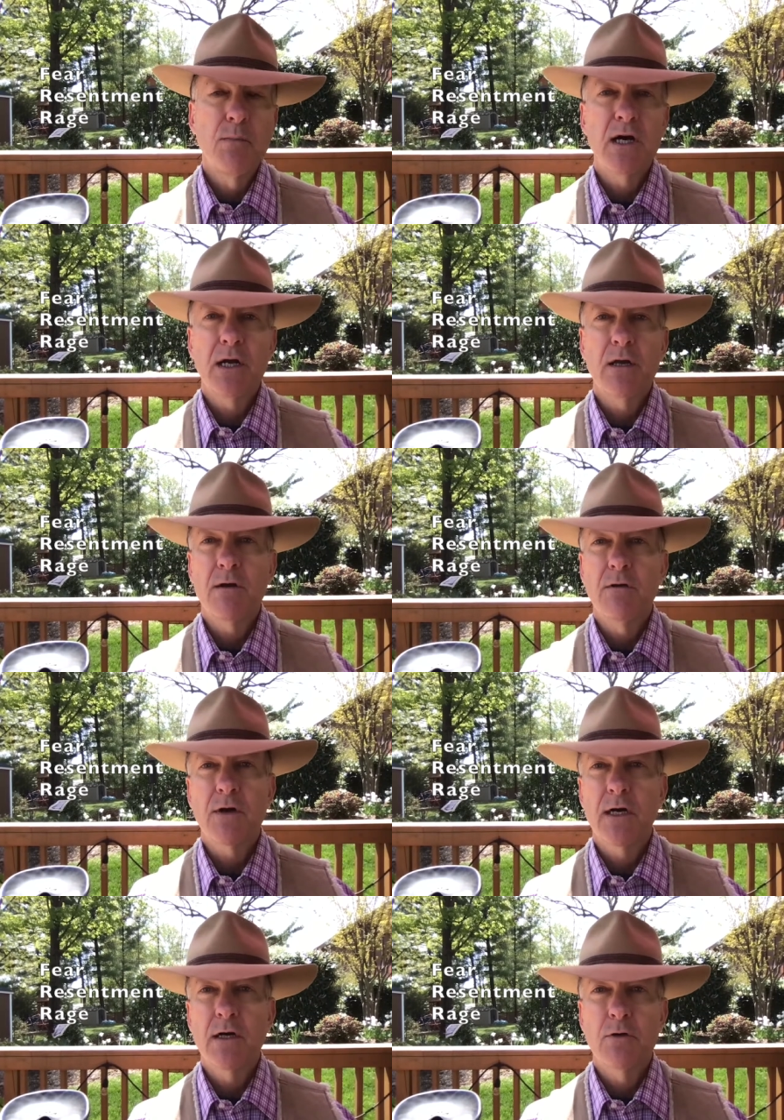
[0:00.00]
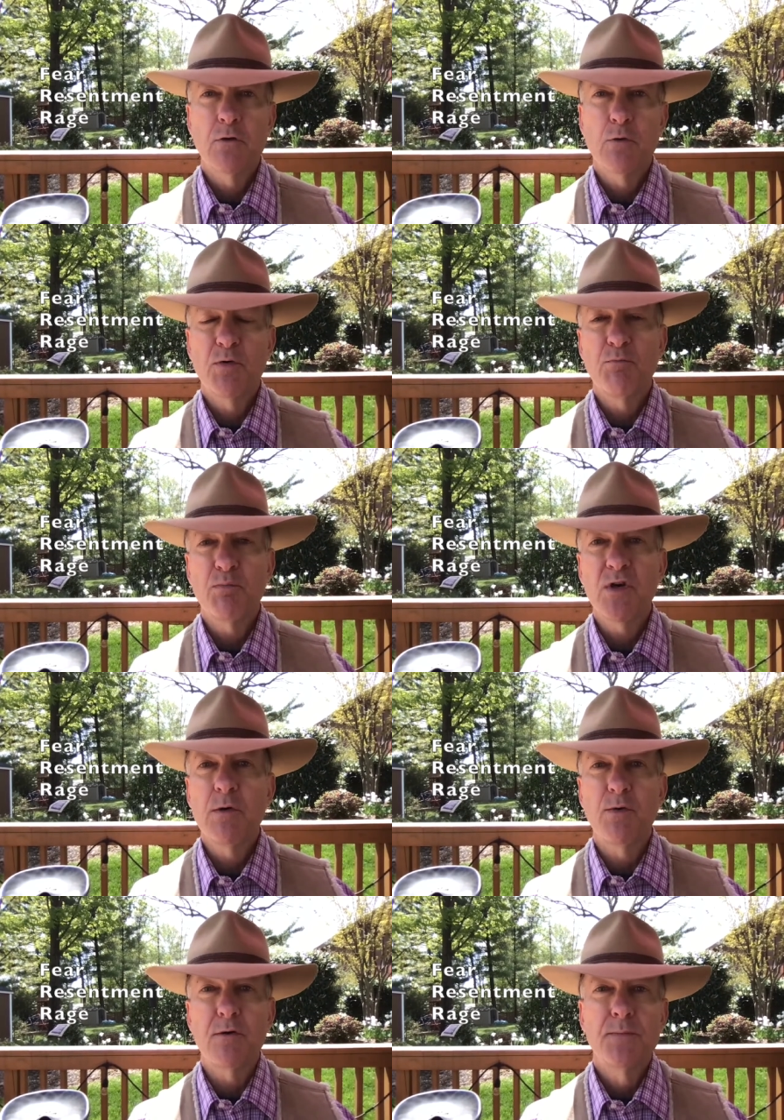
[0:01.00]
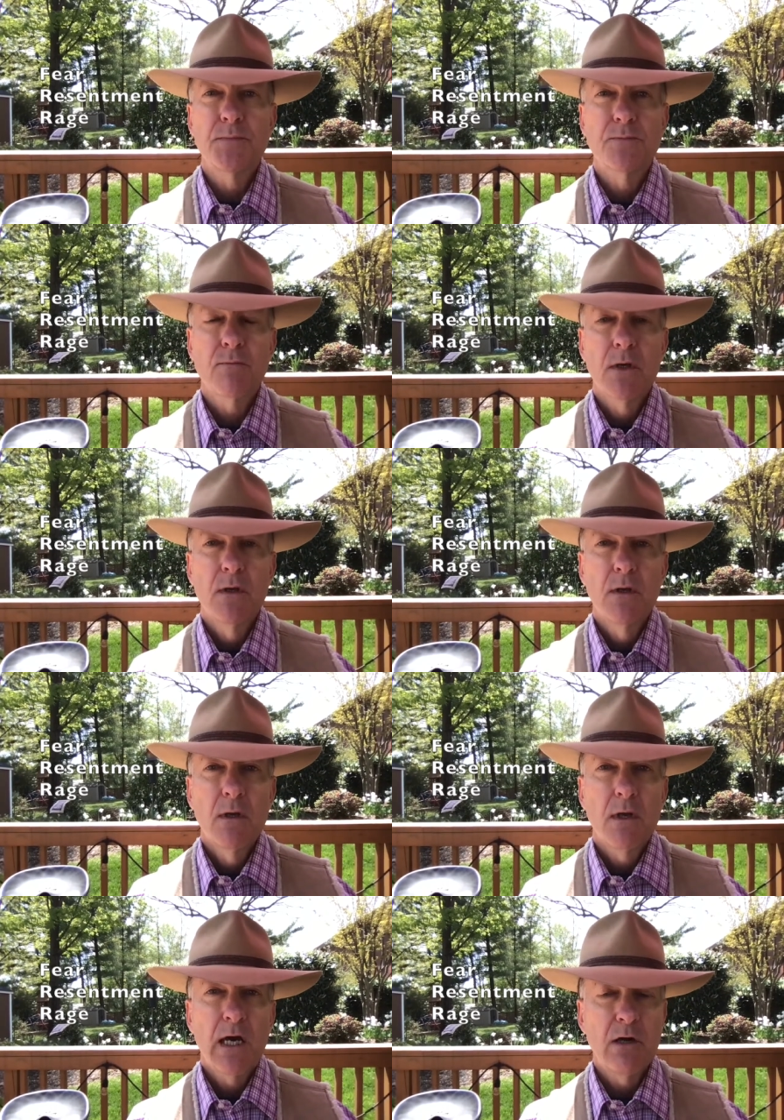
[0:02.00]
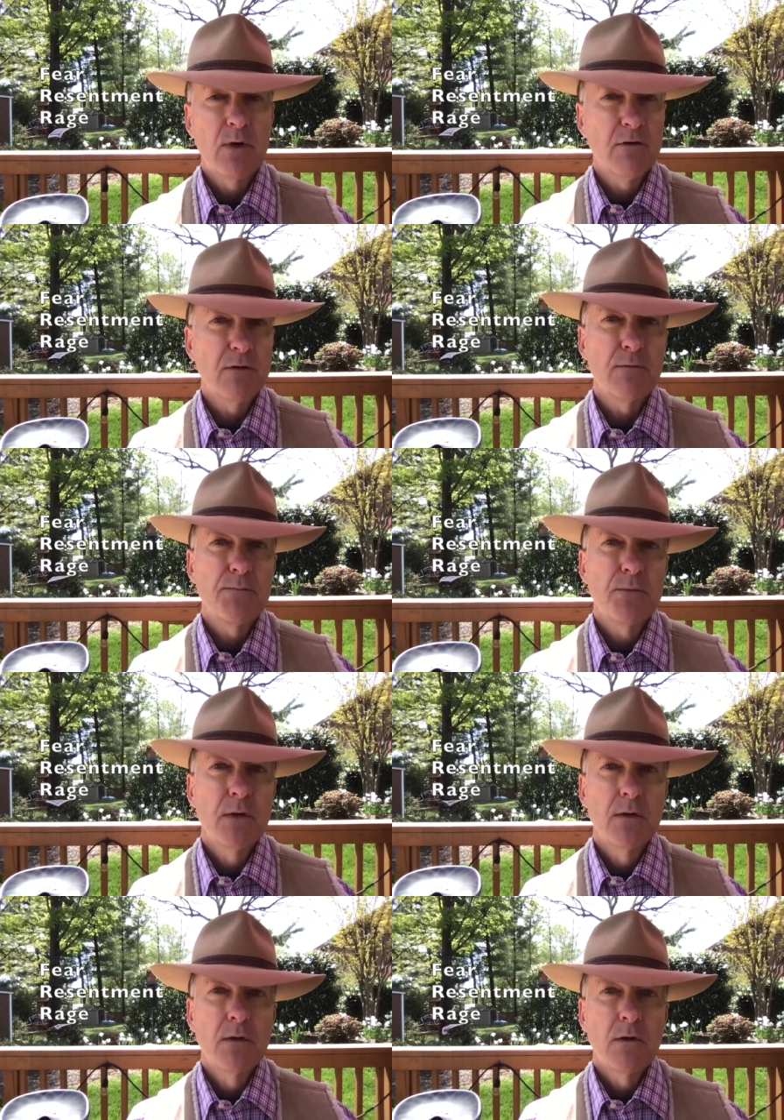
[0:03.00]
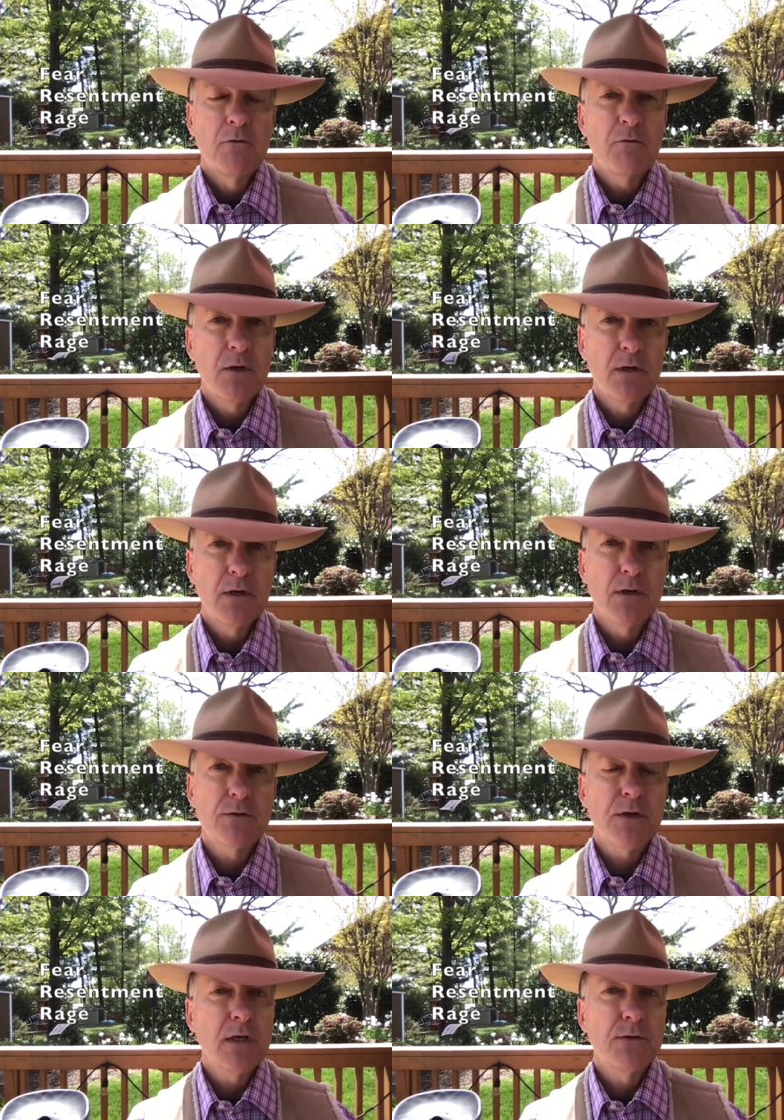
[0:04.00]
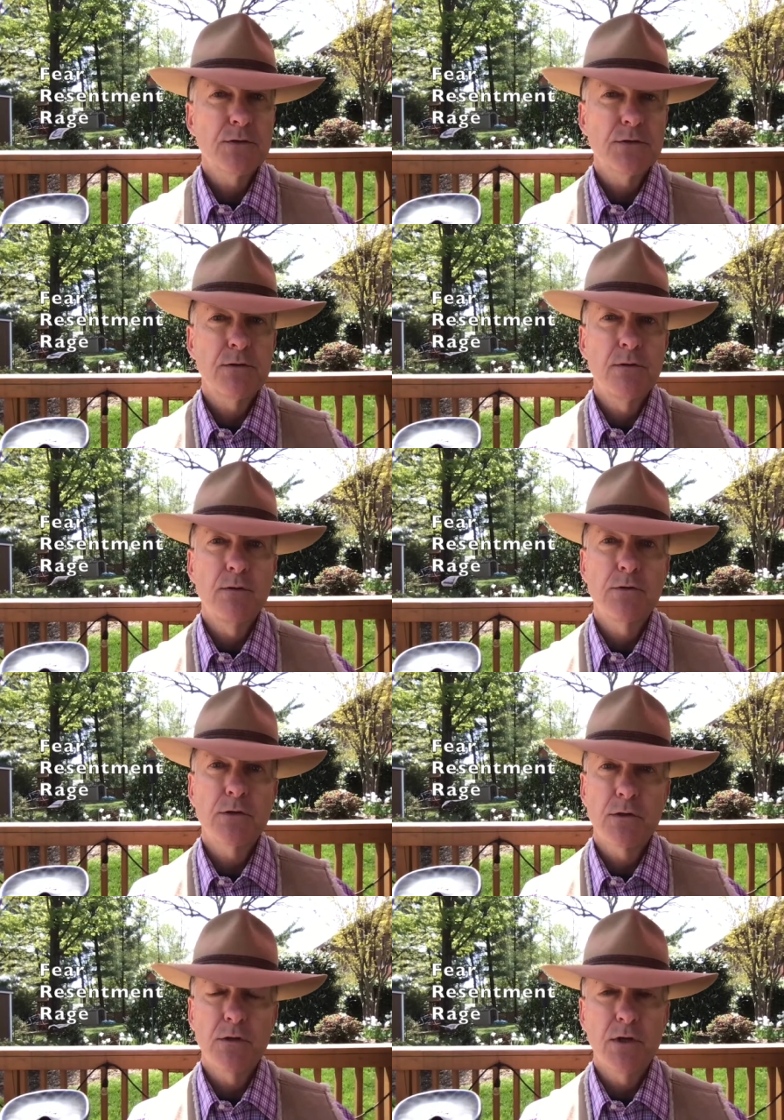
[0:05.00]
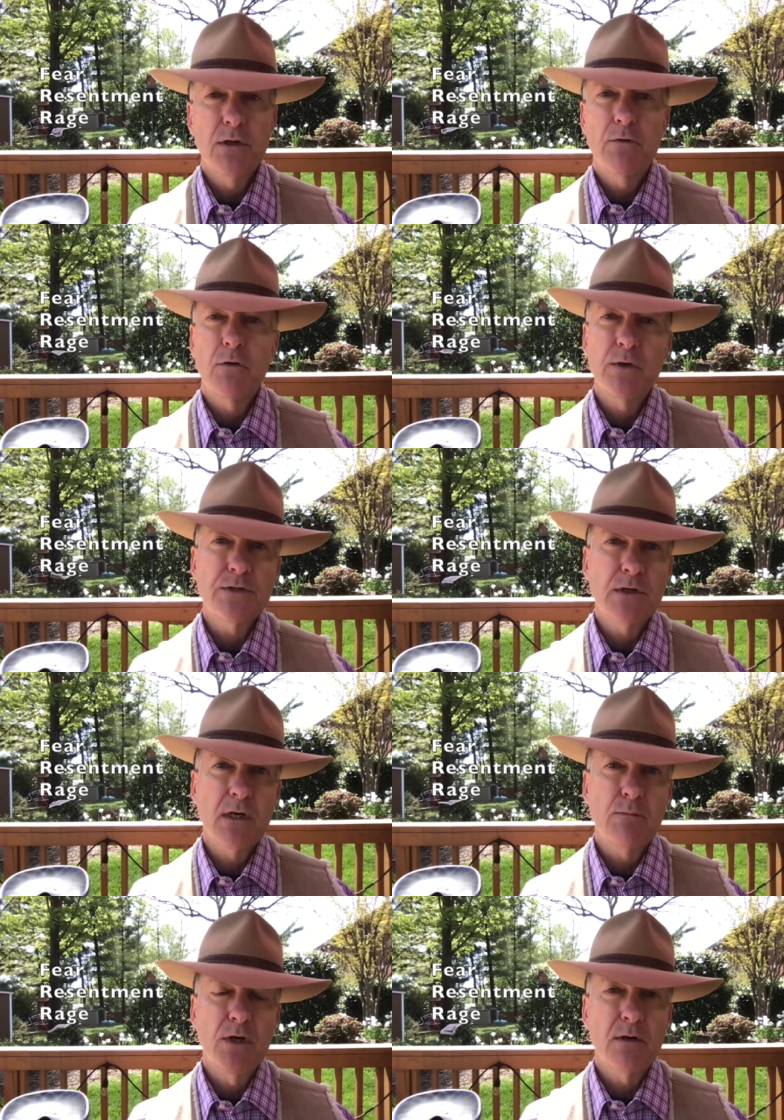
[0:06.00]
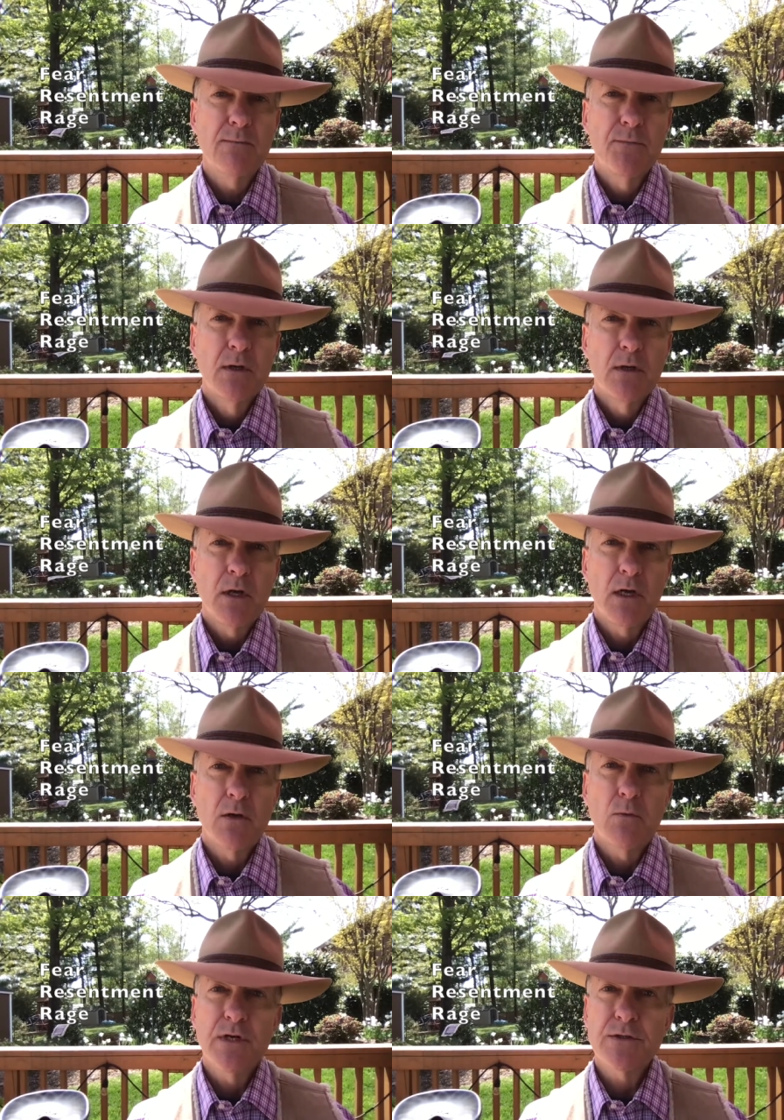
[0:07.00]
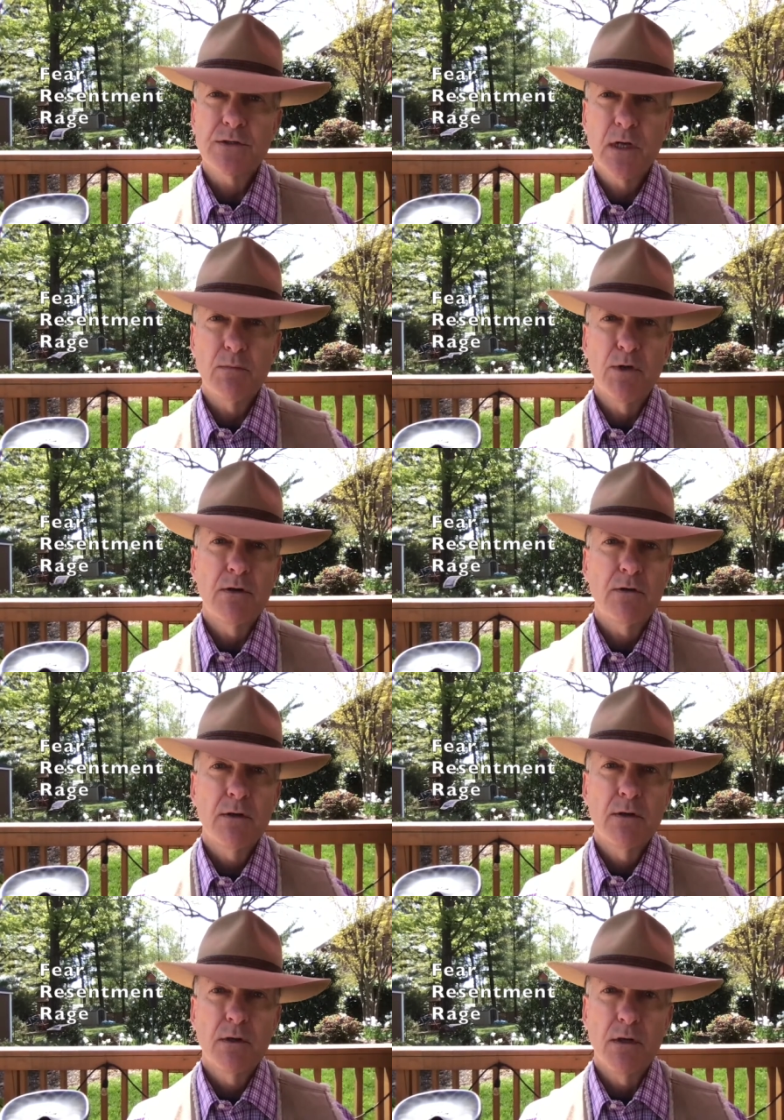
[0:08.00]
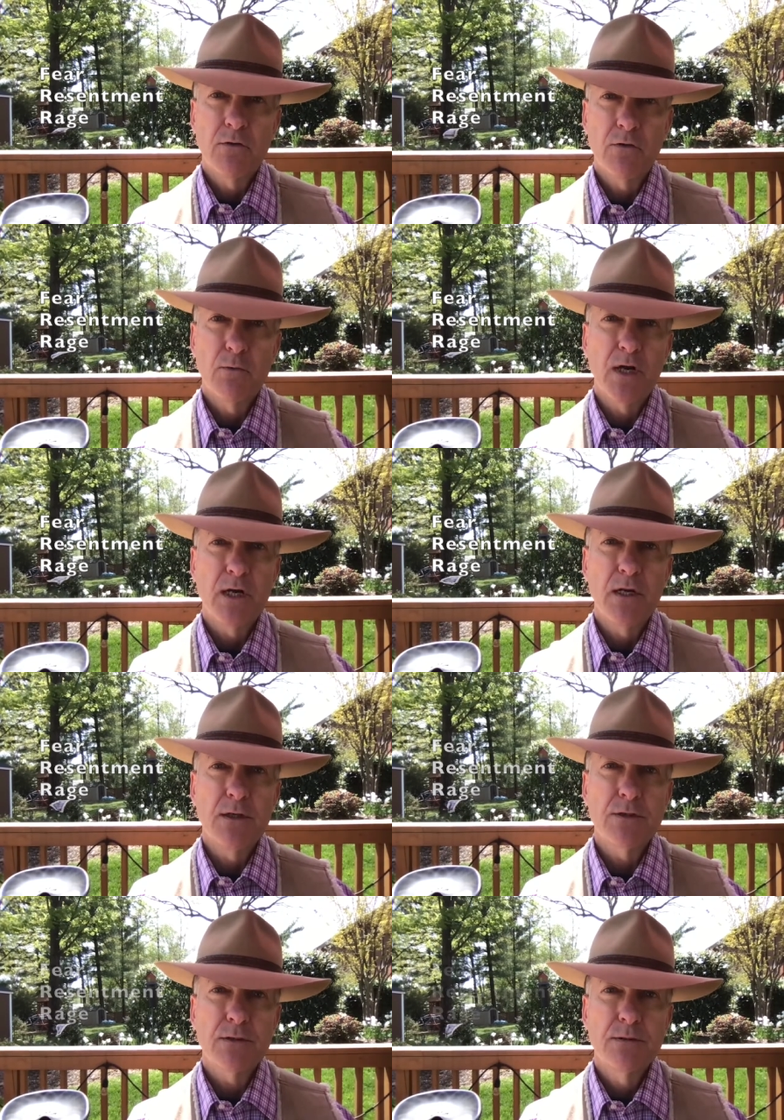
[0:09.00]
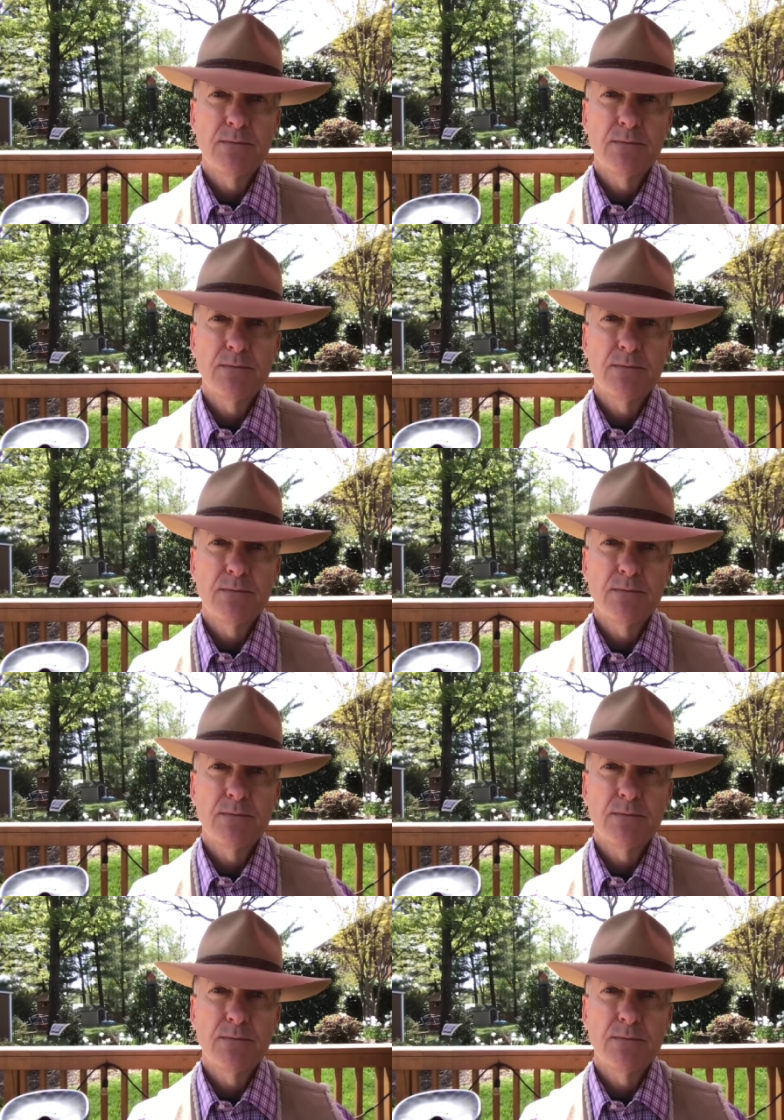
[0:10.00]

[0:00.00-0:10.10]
by an entire group of people. However, fear tends to turn into resentment and resentment into rage.